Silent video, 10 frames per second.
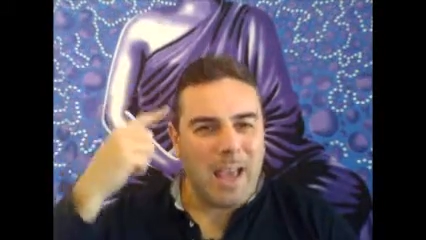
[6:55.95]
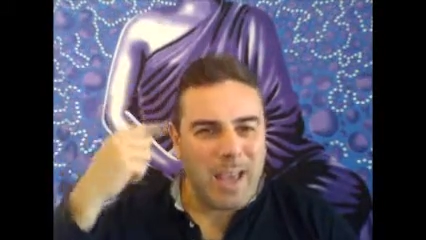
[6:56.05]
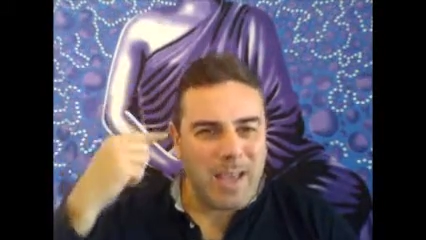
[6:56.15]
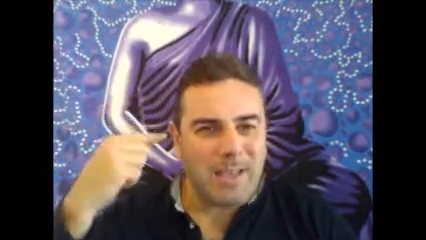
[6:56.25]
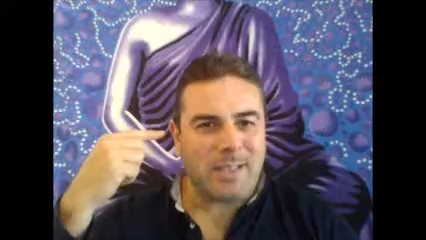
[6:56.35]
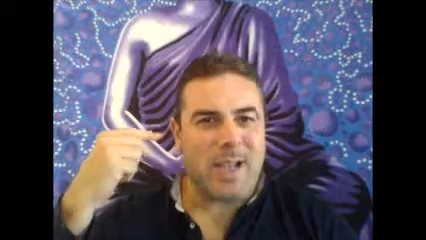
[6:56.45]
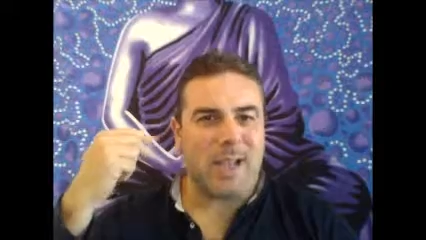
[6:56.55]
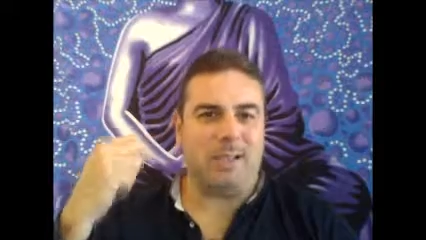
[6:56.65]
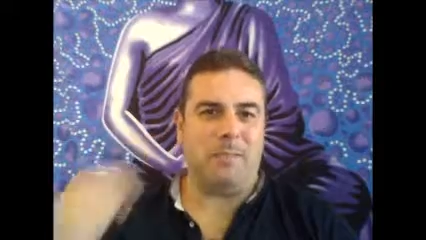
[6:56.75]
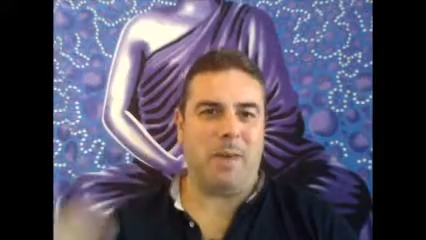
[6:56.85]

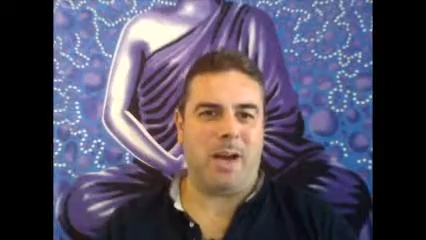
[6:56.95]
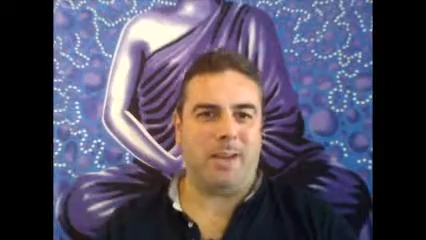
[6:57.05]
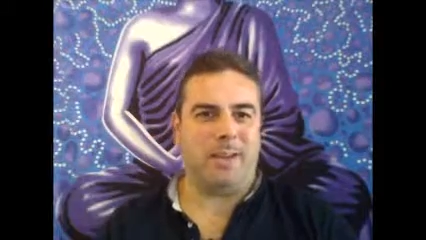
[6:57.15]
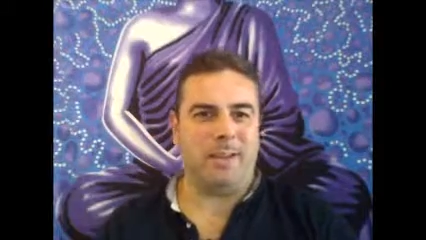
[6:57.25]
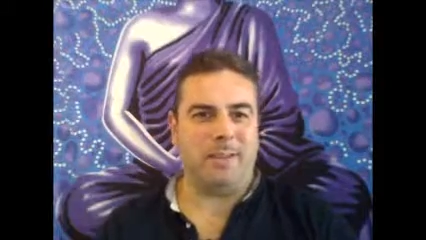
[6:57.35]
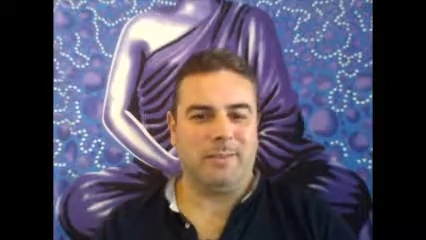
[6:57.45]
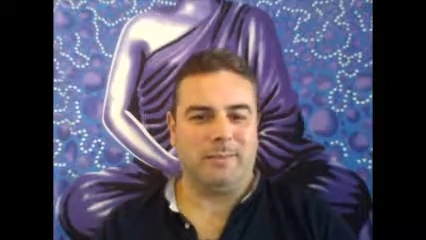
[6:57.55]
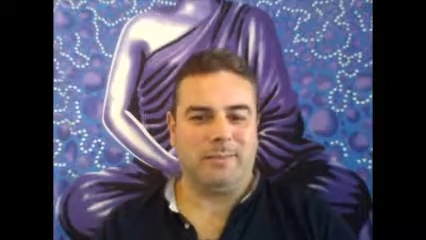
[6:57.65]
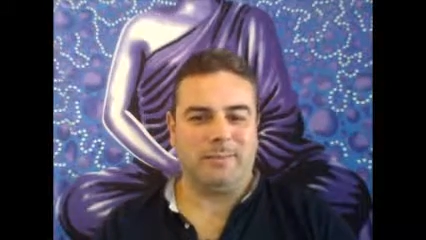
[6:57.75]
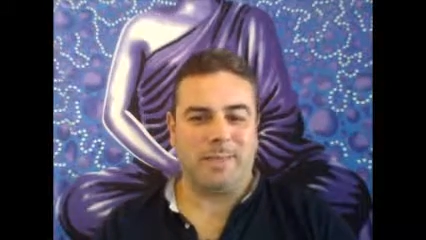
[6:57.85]
inside the mind.
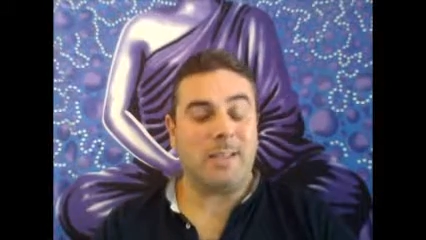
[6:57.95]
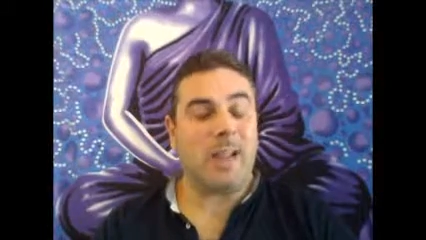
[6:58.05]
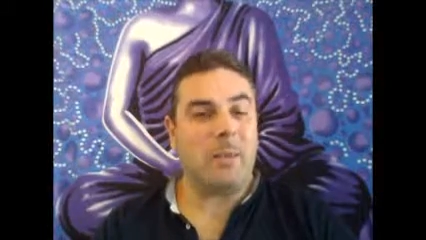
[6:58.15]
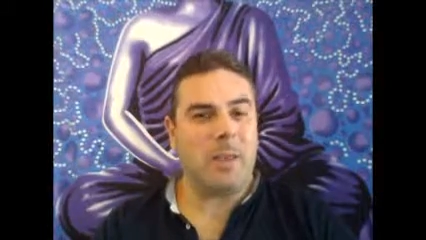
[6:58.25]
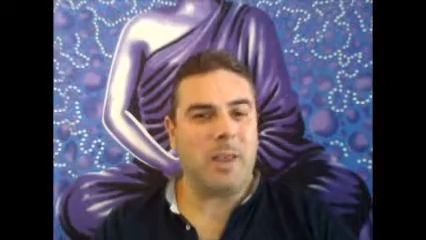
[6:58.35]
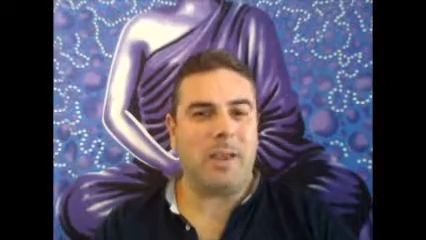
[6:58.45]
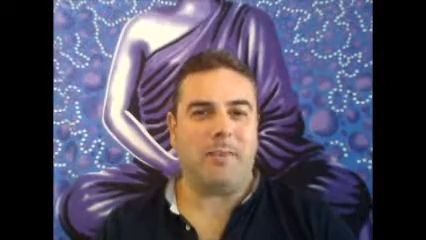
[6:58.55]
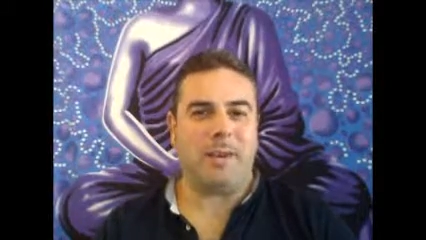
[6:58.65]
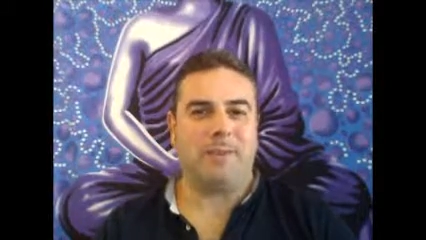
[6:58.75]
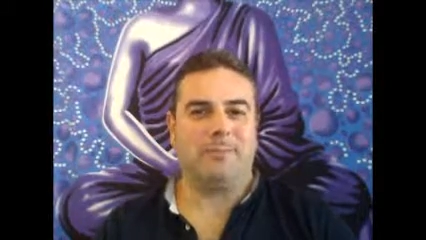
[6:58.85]
It's like with
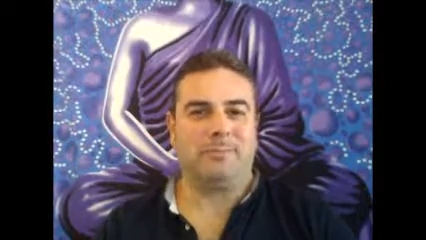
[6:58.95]
hearing.